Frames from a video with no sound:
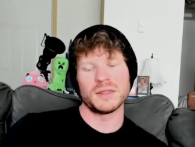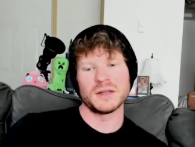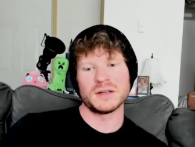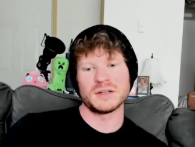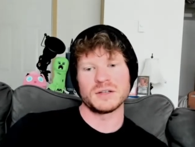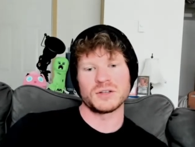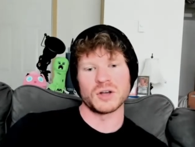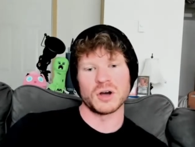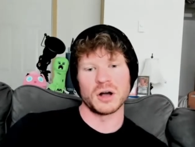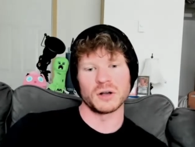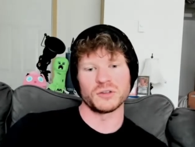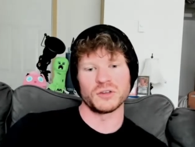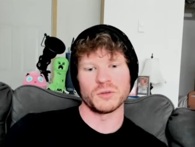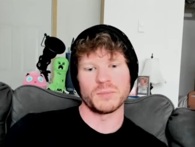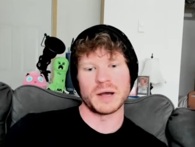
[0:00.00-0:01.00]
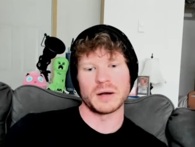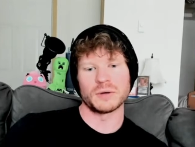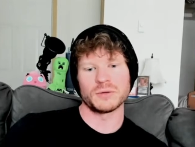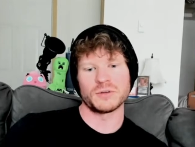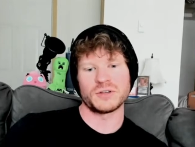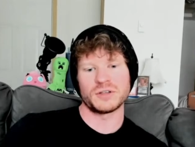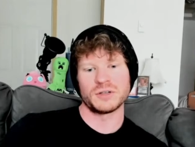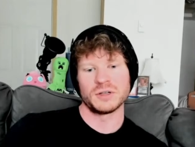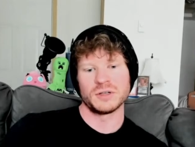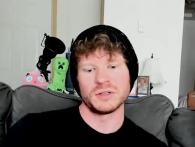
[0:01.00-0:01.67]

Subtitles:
that talks about